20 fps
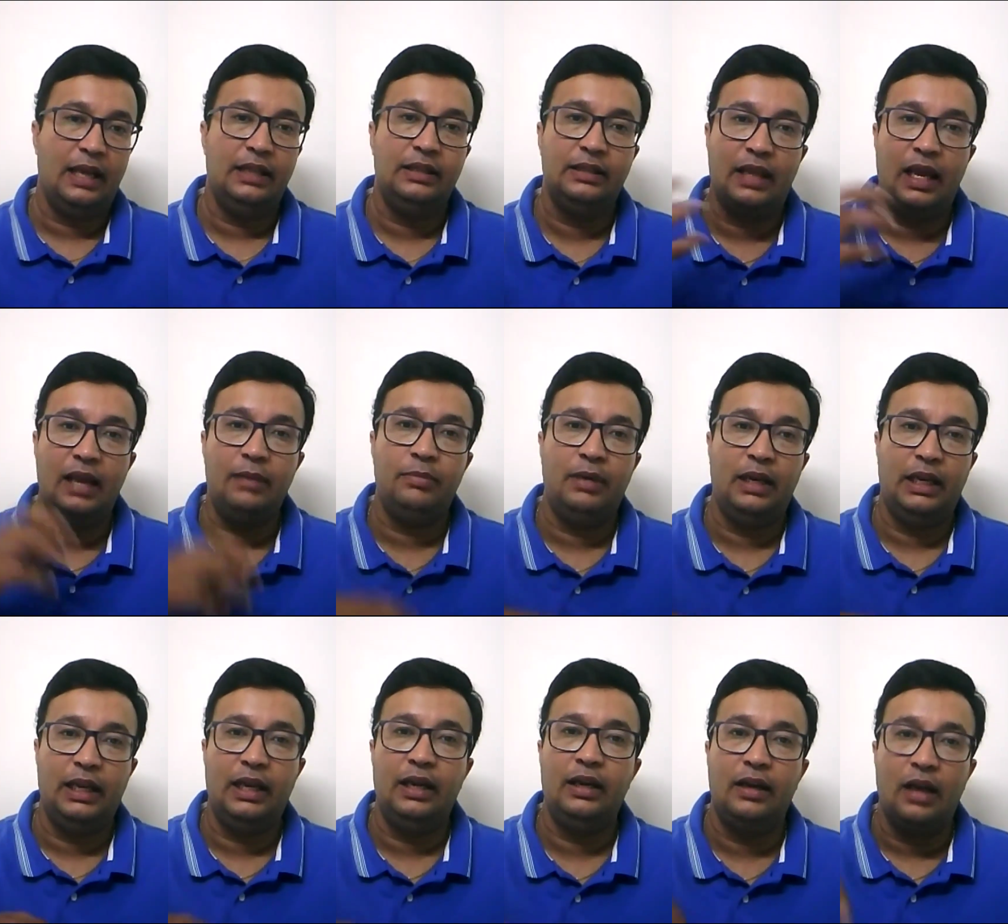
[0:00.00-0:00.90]
enzyme
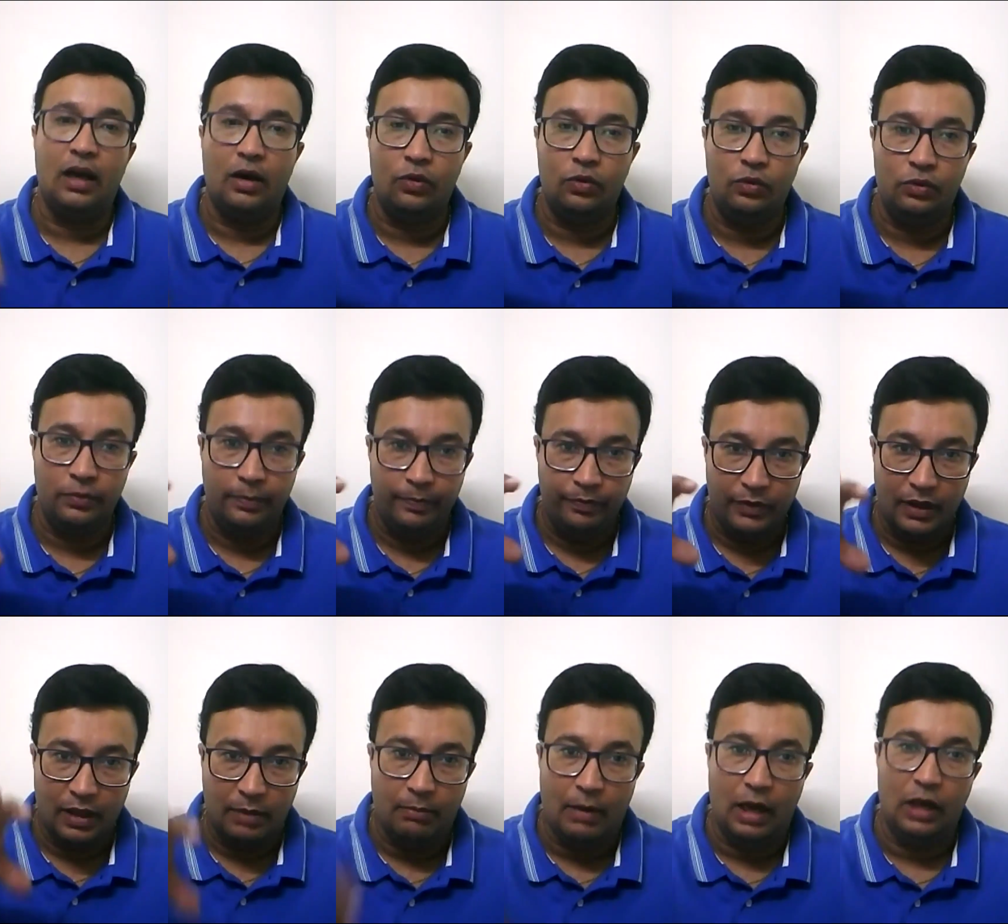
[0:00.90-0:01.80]
breaking down
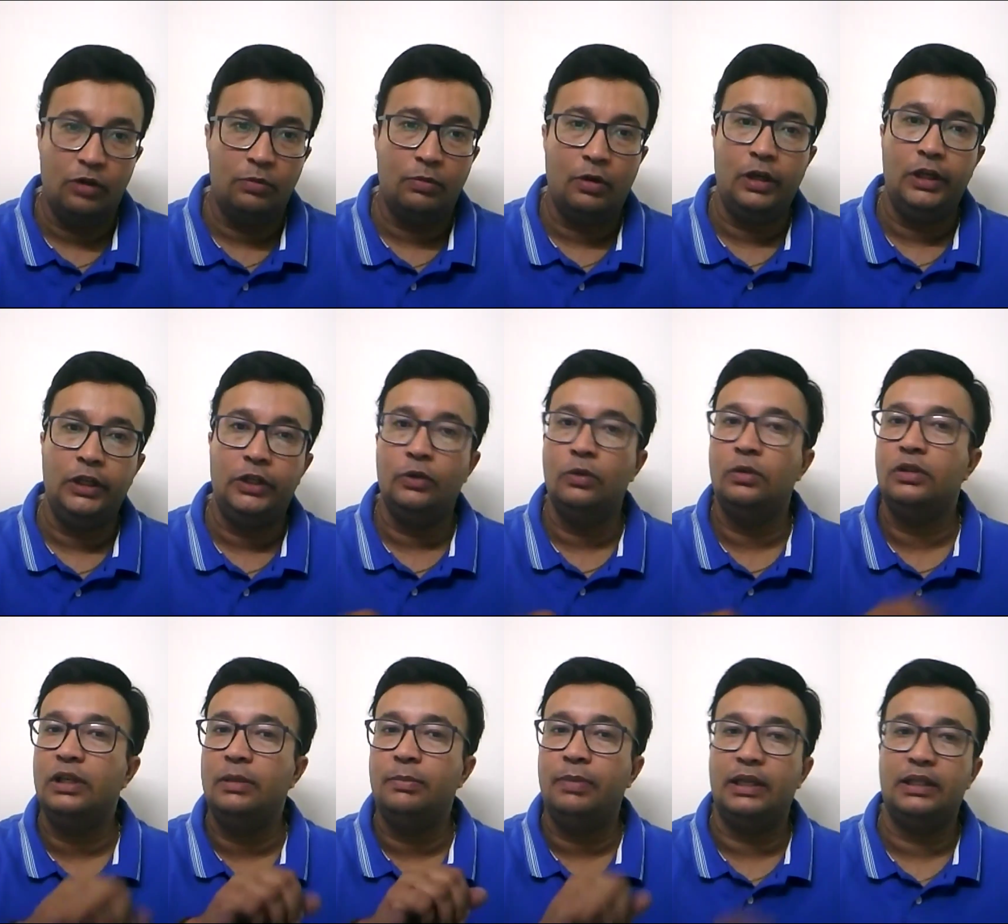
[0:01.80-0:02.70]
biomolecules
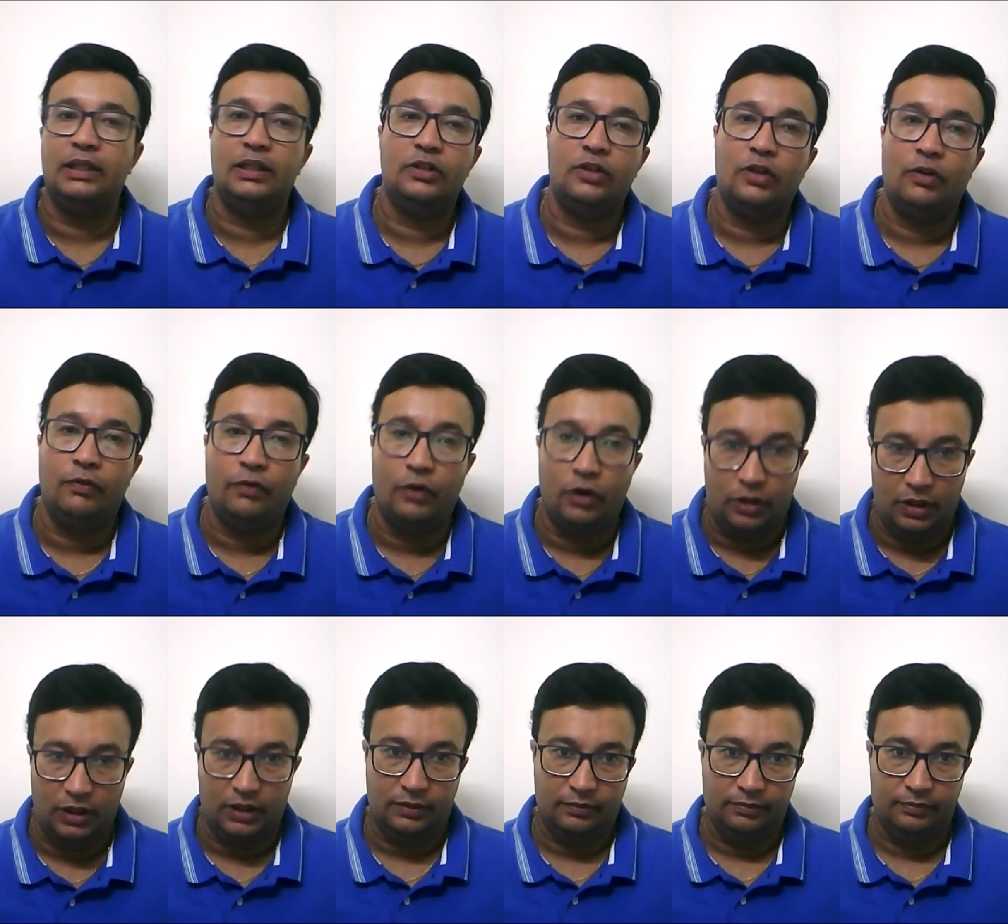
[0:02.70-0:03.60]
in presence of
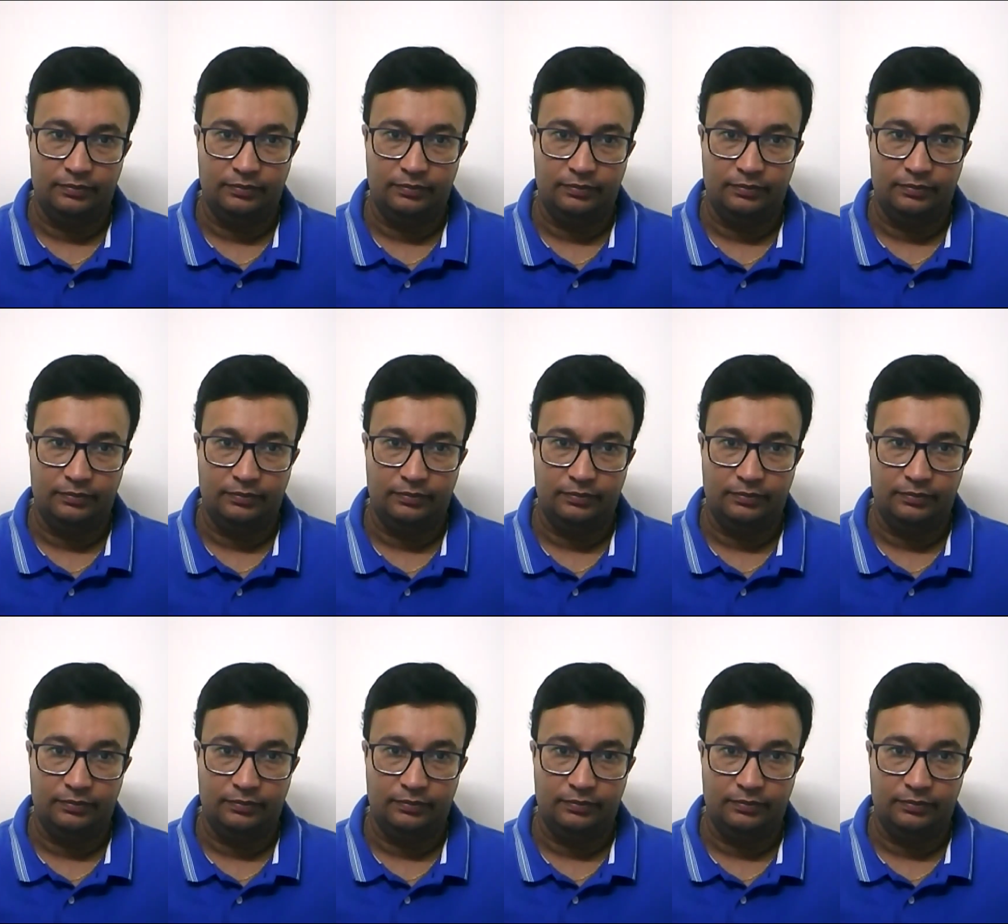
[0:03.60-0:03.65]
water.